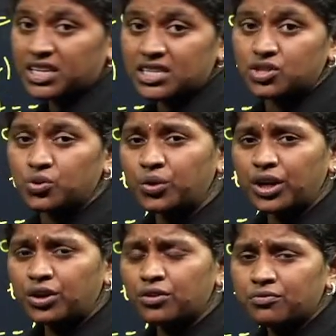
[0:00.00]
this you
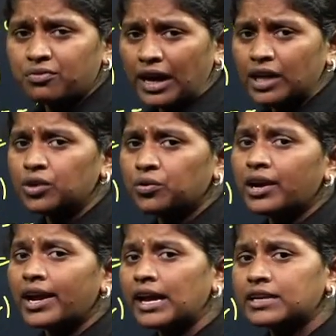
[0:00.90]
need to find
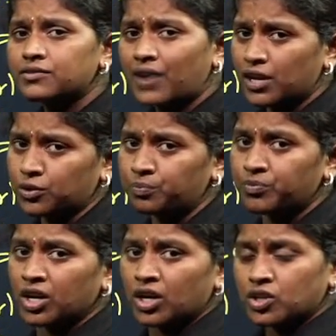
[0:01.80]
your x value.
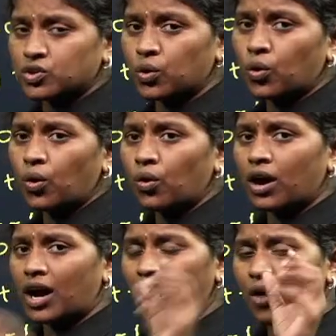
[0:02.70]
So
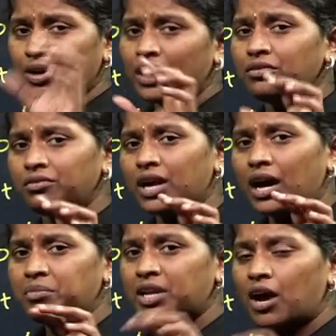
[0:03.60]
how
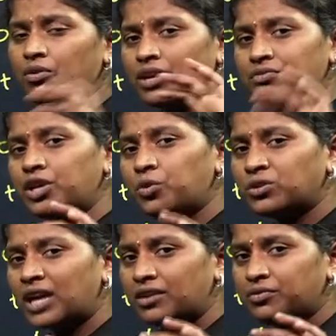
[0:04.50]
can we know
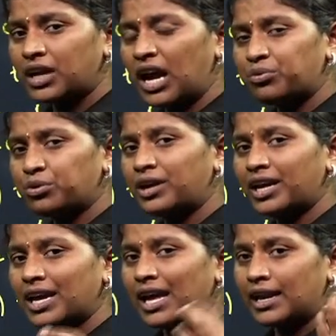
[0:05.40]
that? We have to
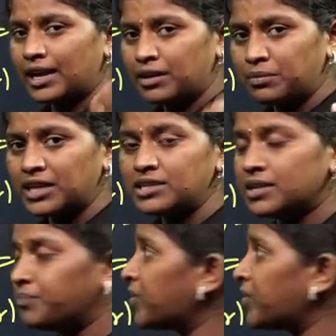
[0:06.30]
take ln. Means